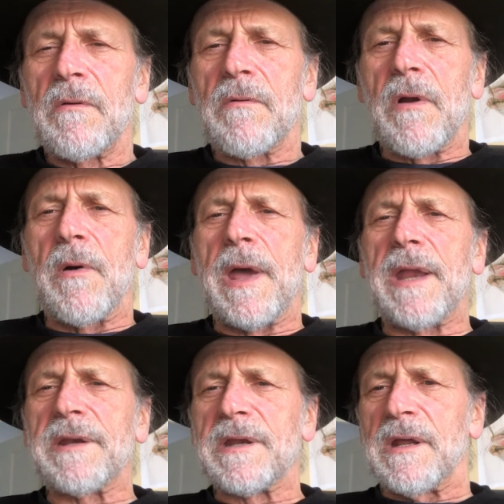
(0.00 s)

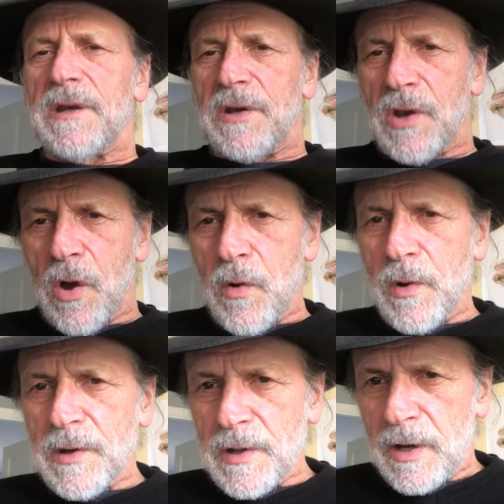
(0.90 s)
Rohan
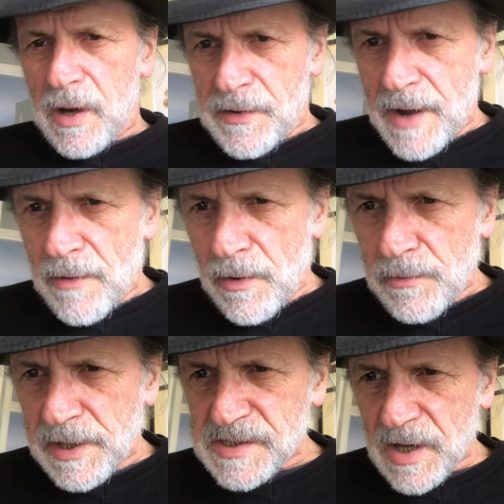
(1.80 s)

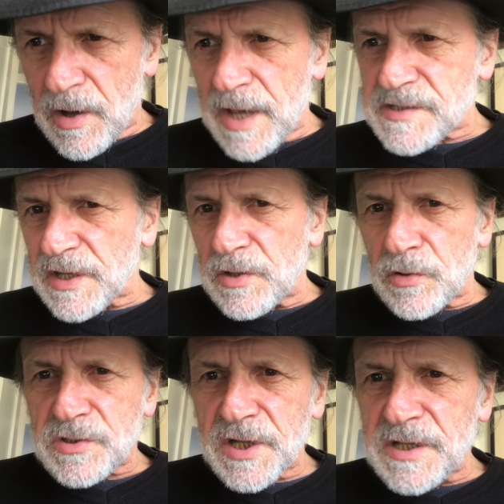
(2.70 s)
narrowed his eyes and
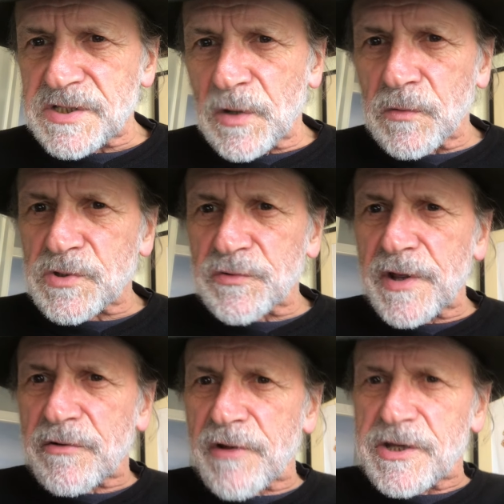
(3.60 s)
looked at his daughter
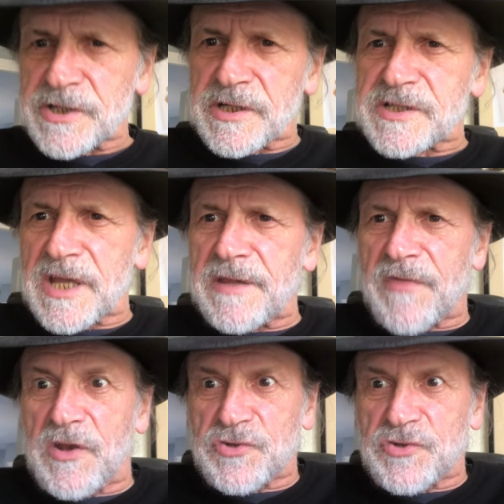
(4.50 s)
incredulously. "The